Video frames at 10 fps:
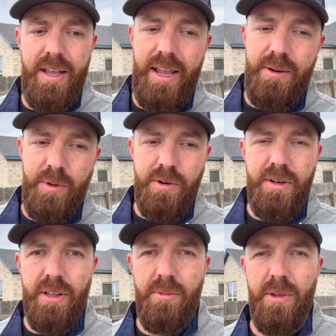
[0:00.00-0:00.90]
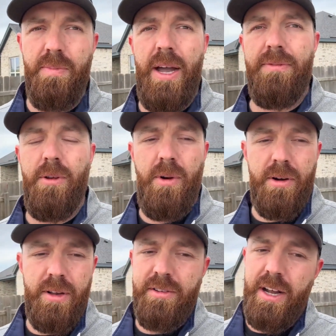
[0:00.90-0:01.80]
And when you're dealing with backflow
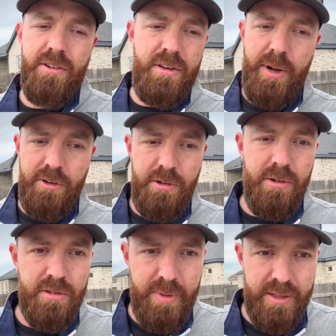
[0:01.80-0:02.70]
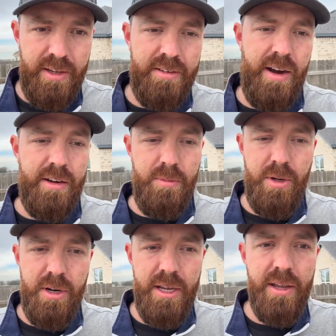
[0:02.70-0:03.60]
water, it's not just about you, it's about the entire
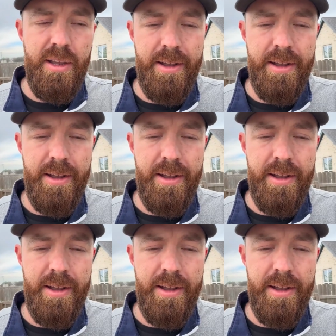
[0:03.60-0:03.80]
community.